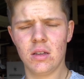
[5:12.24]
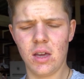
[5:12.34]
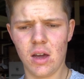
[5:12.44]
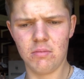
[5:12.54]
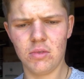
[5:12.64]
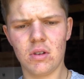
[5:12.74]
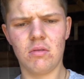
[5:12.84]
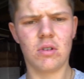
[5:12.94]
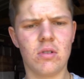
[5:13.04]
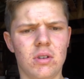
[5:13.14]
Yeah, I'm not going to
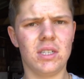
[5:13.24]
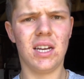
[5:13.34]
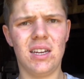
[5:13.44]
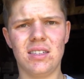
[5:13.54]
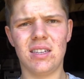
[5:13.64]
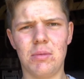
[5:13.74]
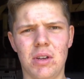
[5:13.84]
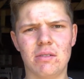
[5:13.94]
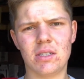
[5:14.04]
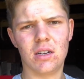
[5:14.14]
record exactly the same on
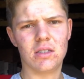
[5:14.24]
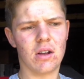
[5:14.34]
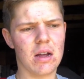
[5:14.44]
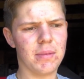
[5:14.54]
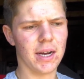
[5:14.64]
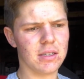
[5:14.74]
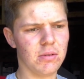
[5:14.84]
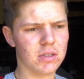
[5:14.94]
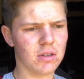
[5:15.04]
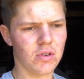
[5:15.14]
the other side, so I'll come back to you
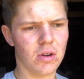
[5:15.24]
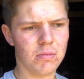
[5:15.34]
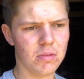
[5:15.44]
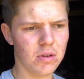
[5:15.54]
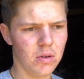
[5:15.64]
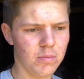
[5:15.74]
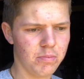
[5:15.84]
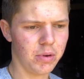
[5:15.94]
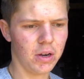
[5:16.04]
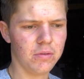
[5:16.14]
once I've got
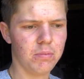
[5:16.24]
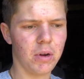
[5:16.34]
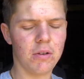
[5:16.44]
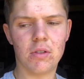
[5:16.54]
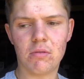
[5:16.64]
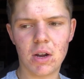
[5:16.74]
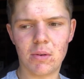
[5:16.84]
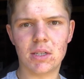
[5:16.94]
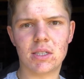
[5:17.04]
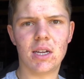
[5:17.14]
both of the rear
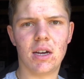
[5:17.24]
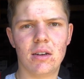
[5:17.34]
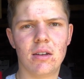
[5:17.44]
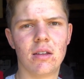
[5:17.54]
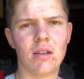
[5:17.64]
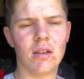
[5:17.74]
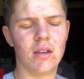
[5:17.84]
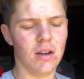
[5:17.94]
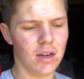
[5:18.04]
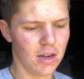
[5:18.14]
ones done,
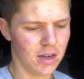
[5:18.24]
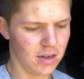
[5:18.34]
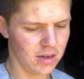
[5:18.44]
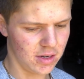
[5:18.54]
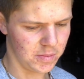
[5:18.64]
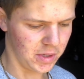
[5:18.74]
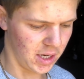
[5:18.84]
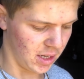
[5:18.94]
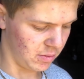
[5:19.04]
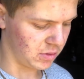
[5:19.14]
and
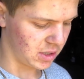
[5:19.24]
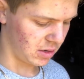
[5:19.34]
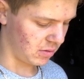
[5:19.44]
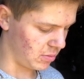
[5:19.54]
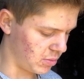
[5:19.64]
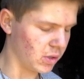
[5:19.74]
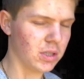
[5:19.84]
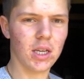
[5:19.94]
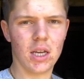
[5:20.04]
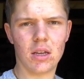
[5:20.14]
then we'll see what you
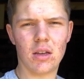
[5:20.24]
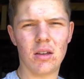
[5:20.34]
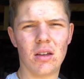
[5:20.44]
boys think,